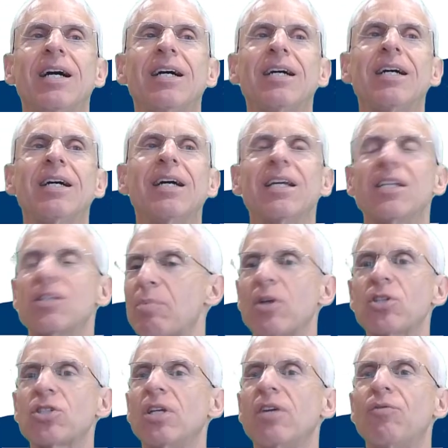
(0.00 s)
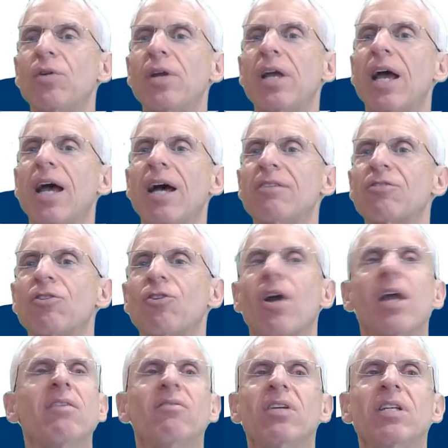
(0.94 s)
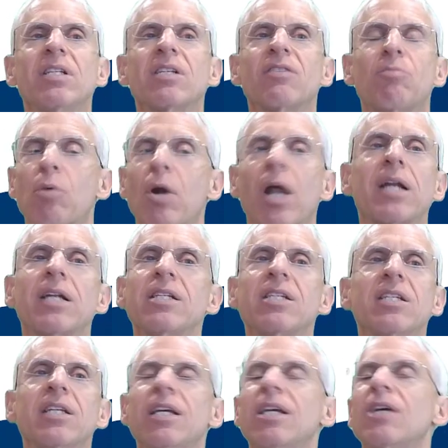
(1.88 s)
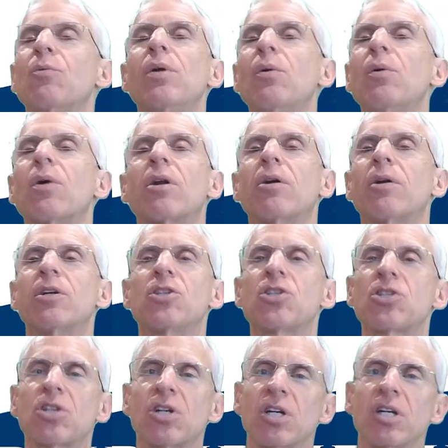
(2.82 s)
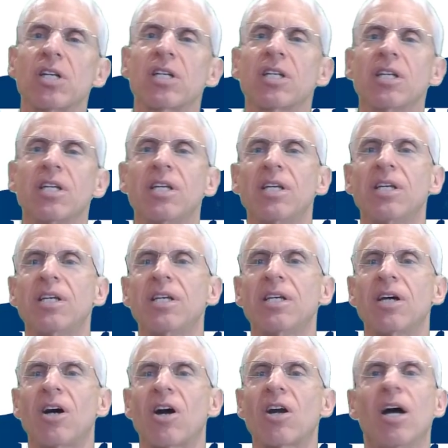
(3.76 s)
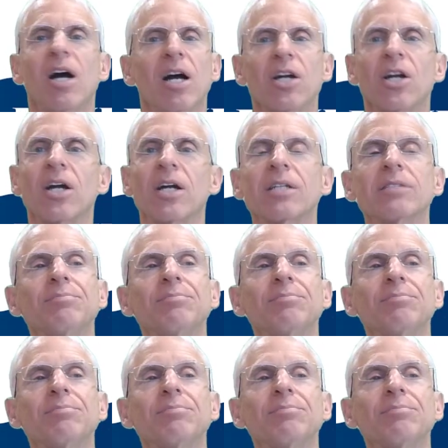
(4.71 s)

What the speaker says: especially if we have cravings of pregnancy and we want to assert our